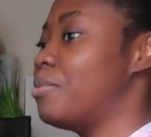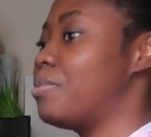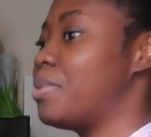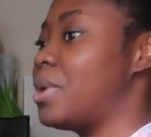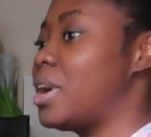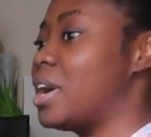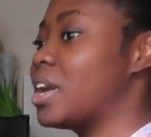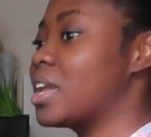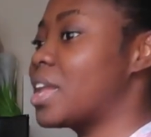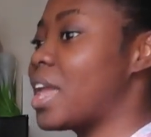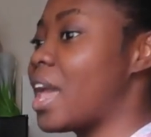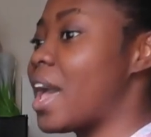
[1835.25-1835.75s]

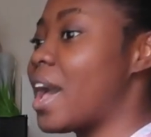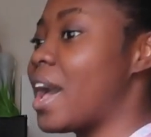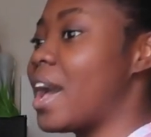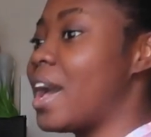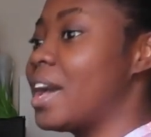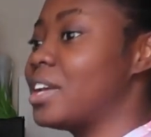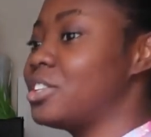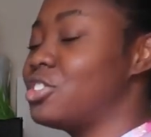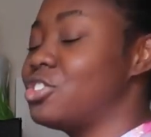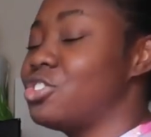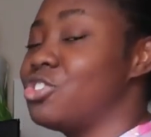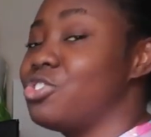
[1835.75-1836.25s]
But yeah, I
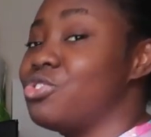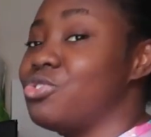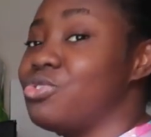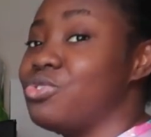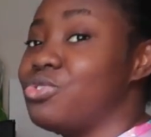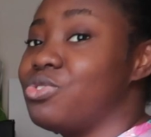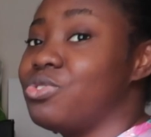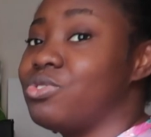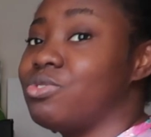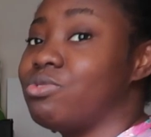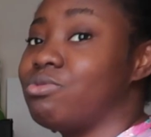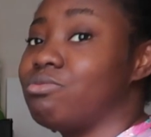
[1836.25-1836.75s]
had two
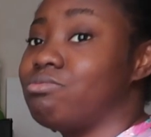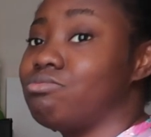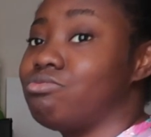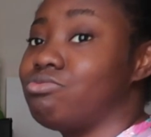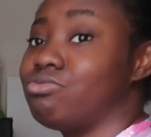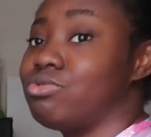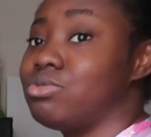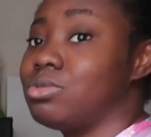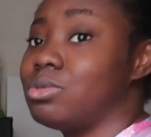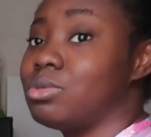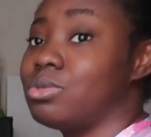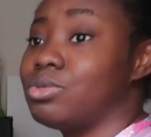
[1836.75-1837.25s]

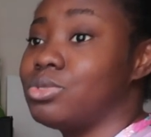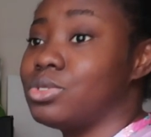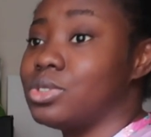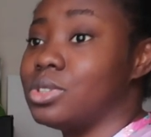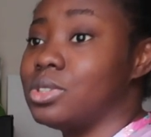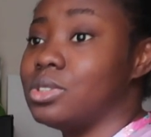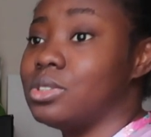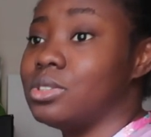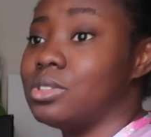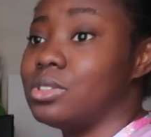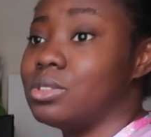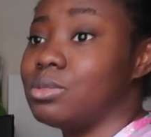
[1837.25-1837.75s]
fall
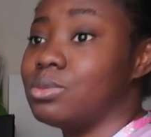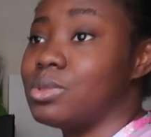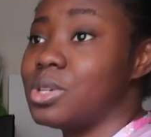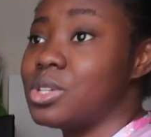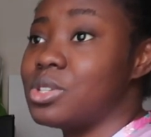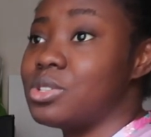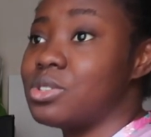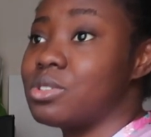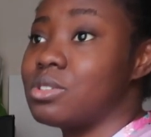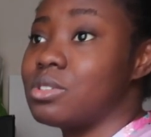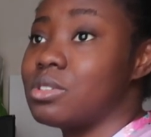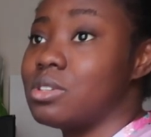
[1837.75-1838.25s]
throughs,
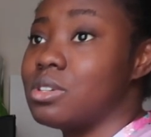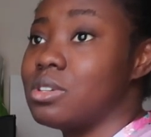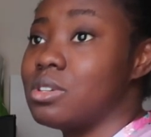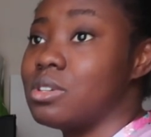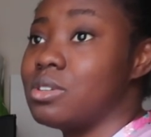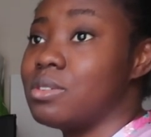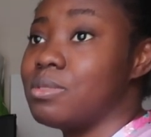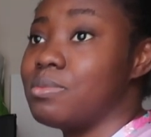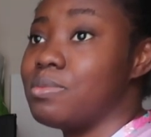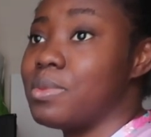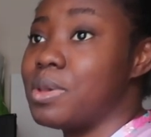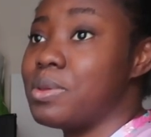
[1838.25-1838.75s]
which
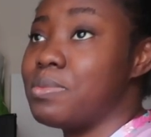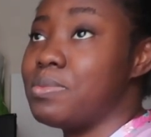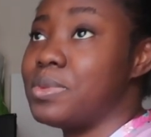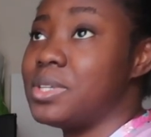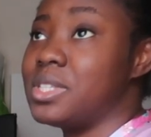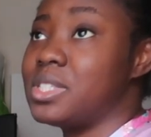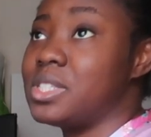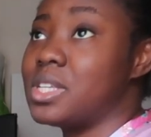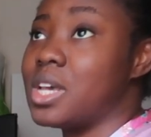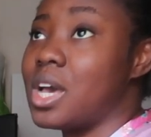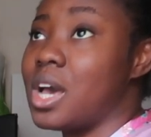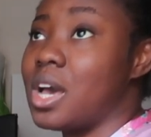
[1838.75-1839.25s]
made
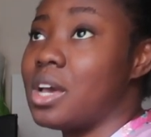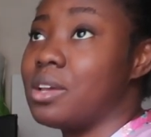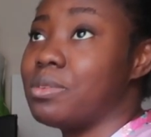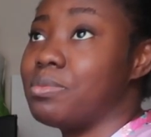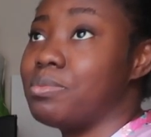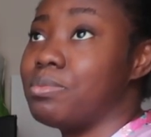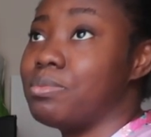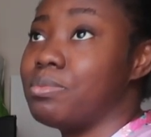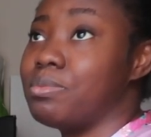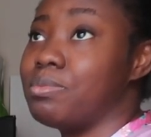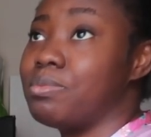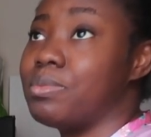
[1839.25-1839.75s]
me sad.
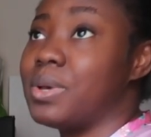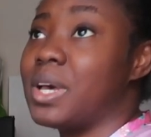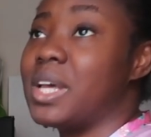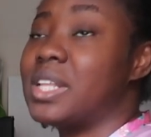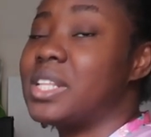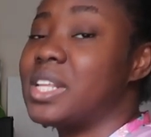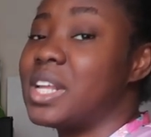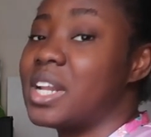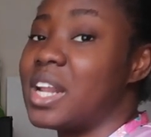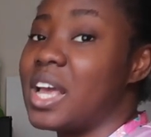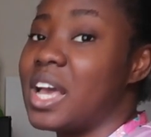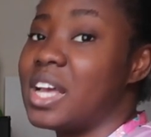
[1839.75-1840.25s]

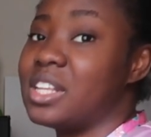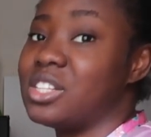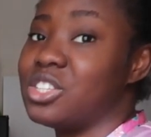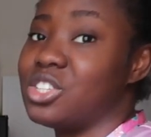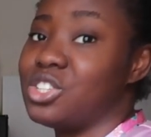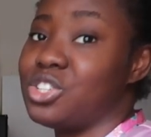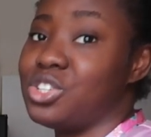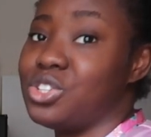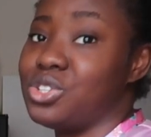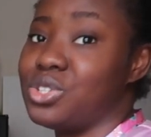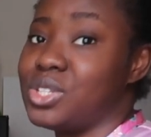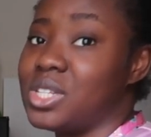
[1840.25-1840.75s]
But then I had
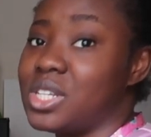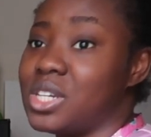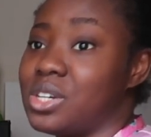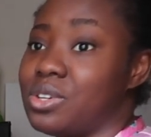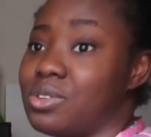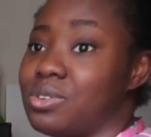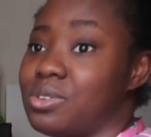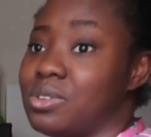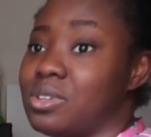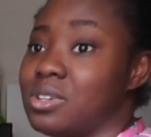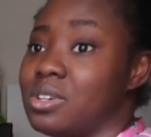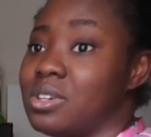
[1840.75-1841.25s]
a new
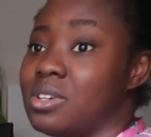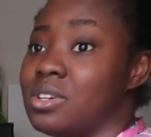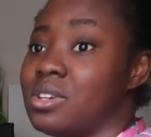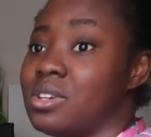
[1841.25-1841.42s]
deal.